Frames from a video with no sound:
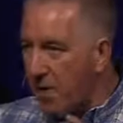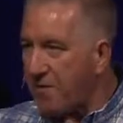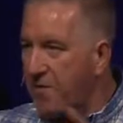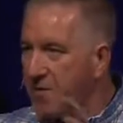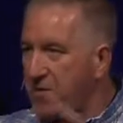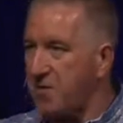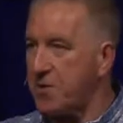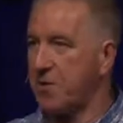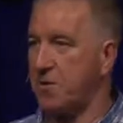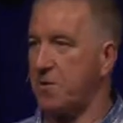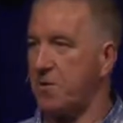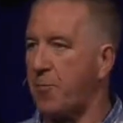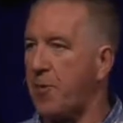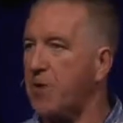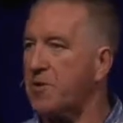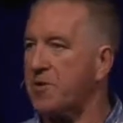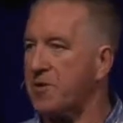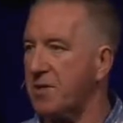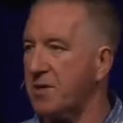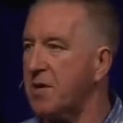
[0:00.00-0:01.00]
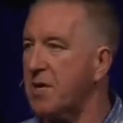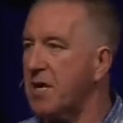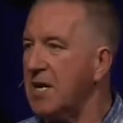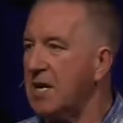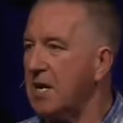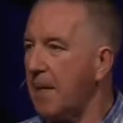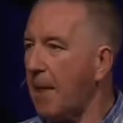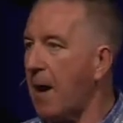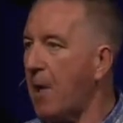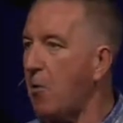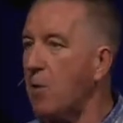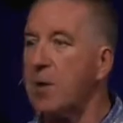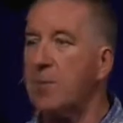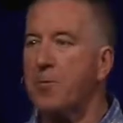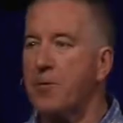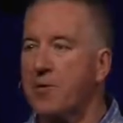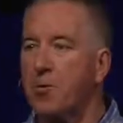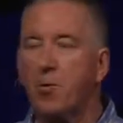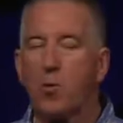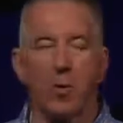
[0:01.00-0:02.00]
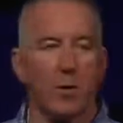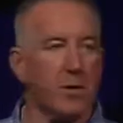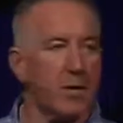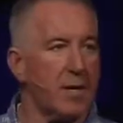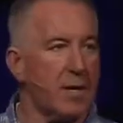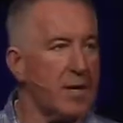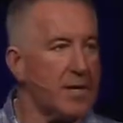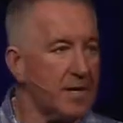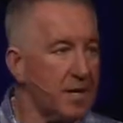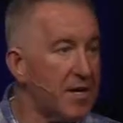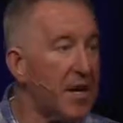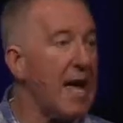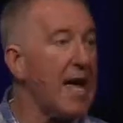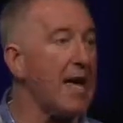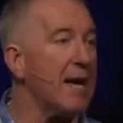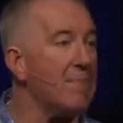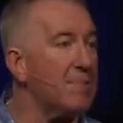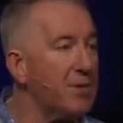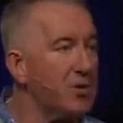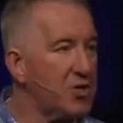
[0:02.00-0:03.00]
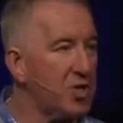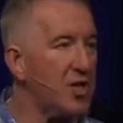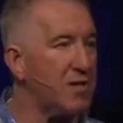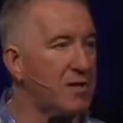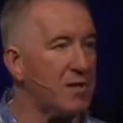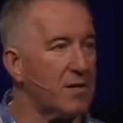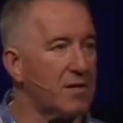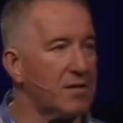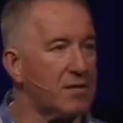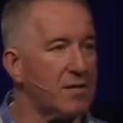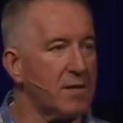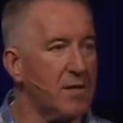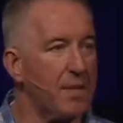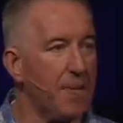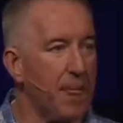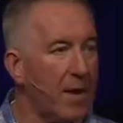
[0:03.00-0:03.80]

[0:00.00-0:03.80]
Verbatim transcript: reference to the person, we could put the word, the name, Jesus.